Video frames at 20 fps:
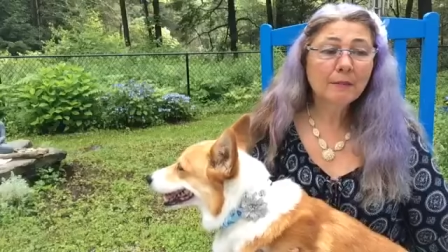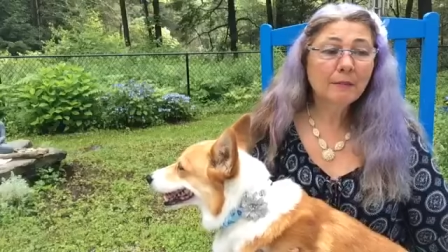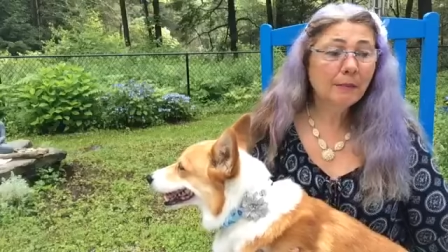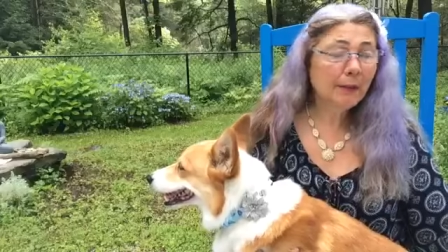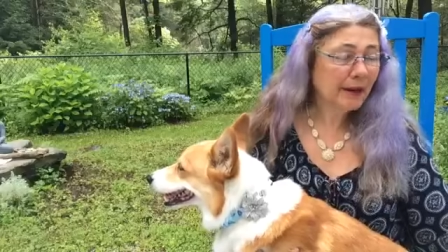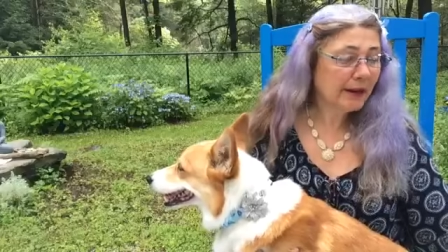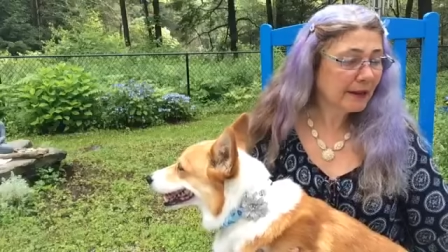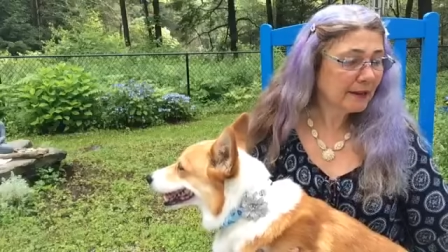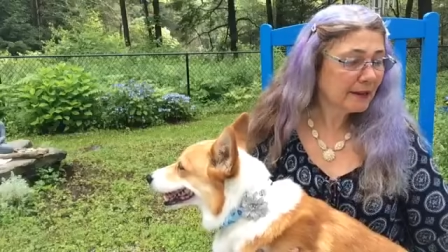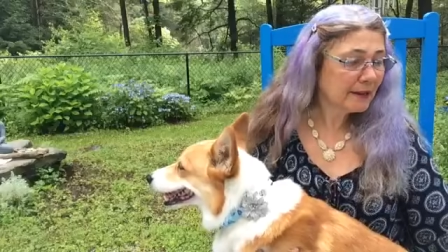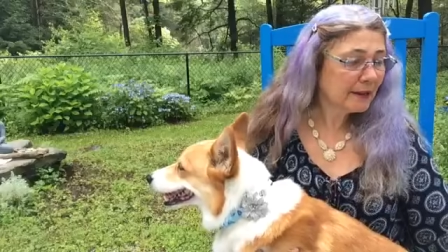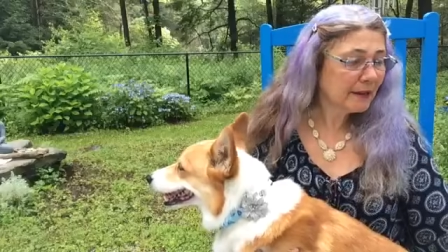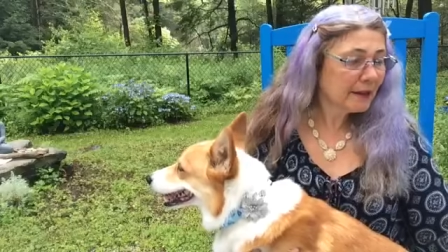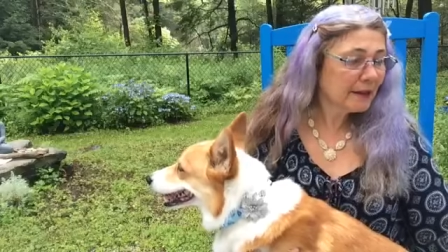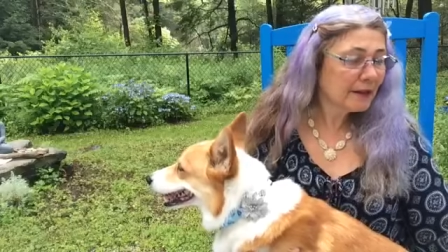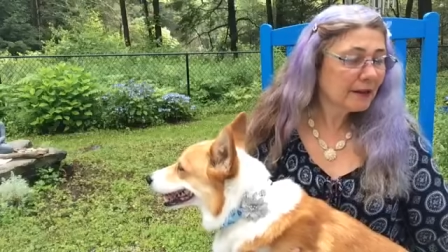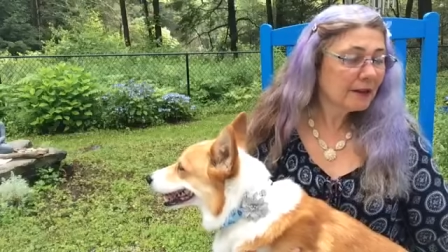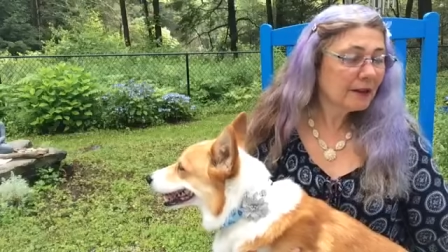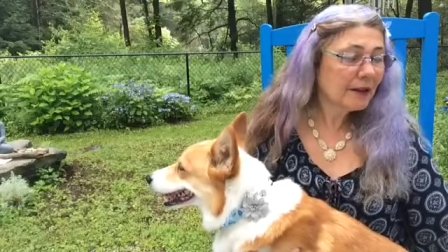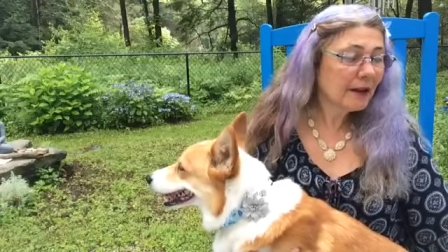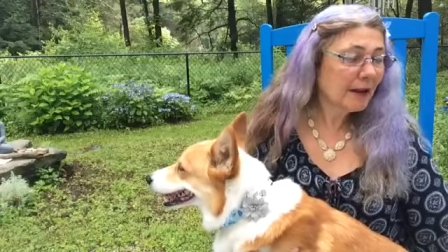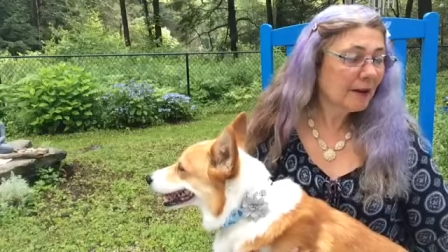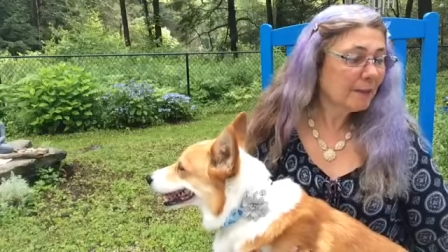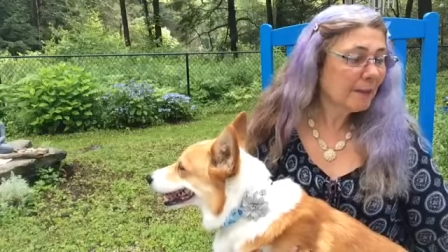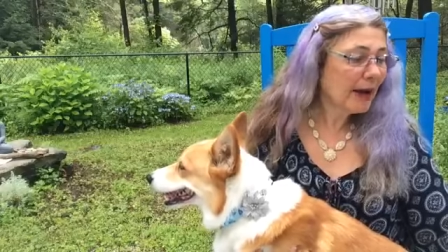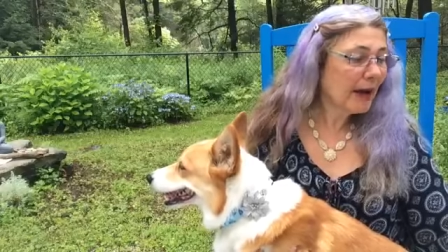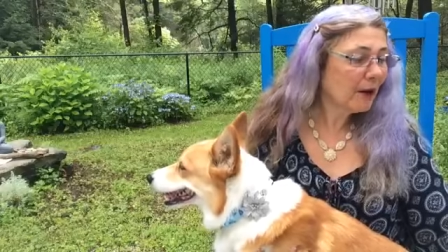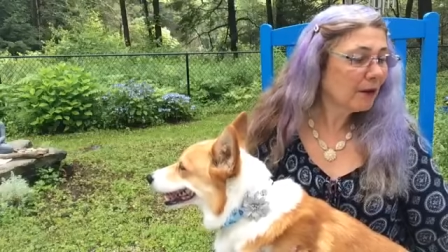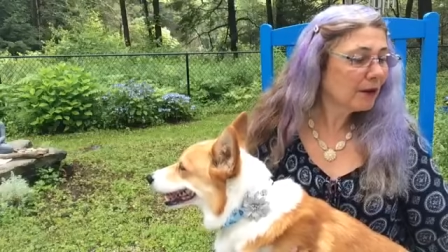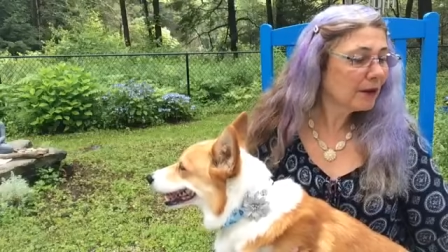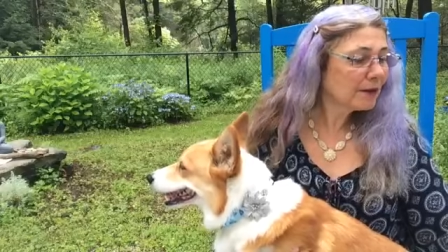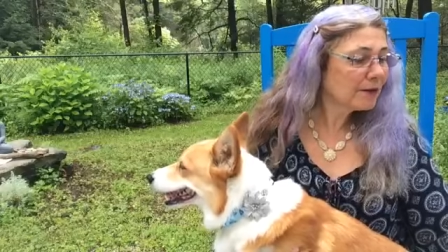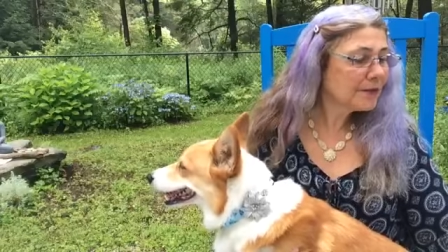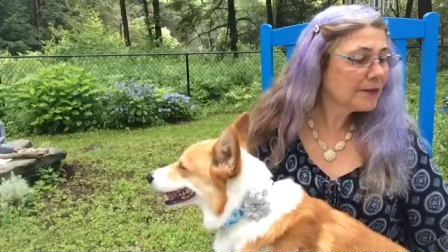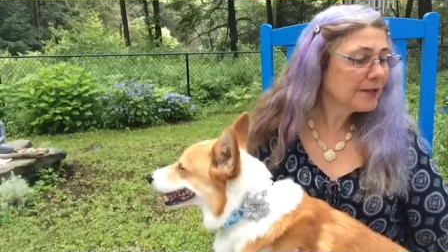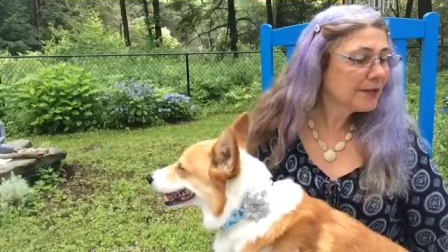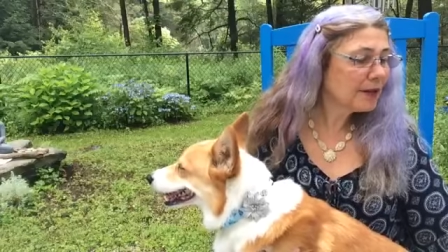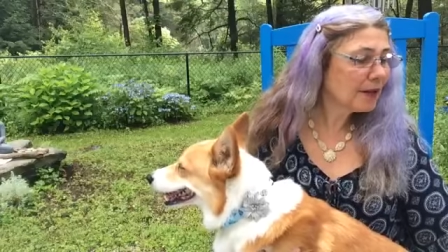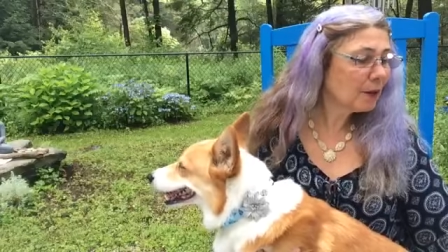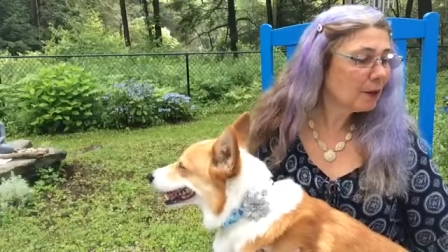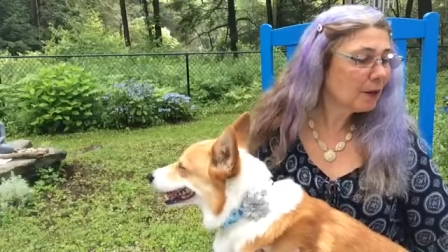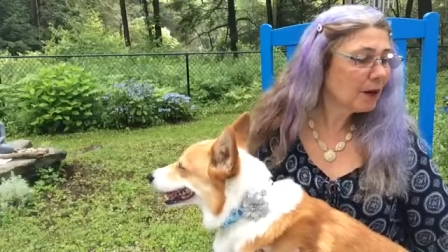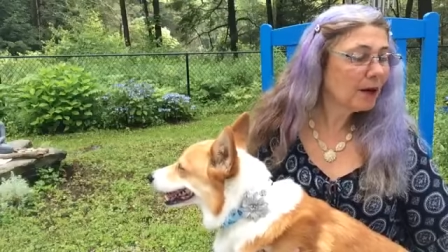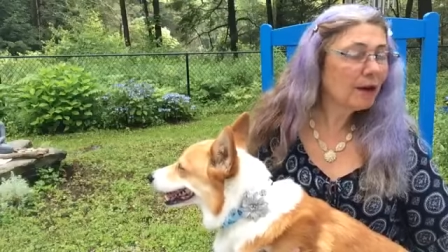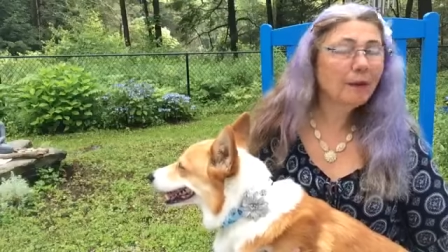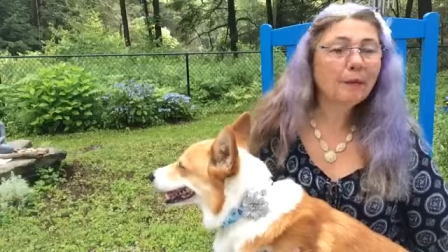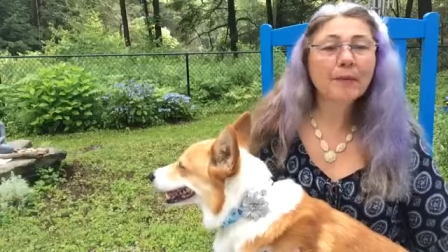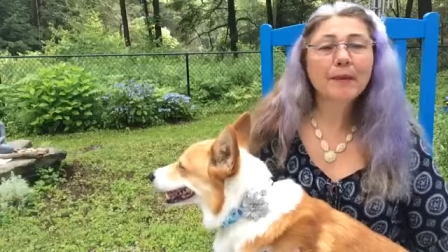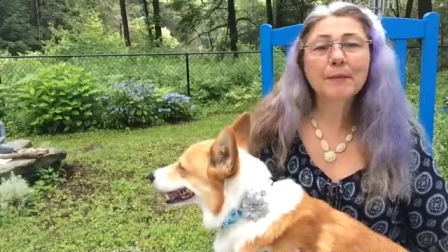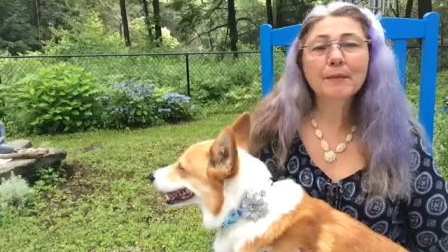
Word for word: but the power of dill will help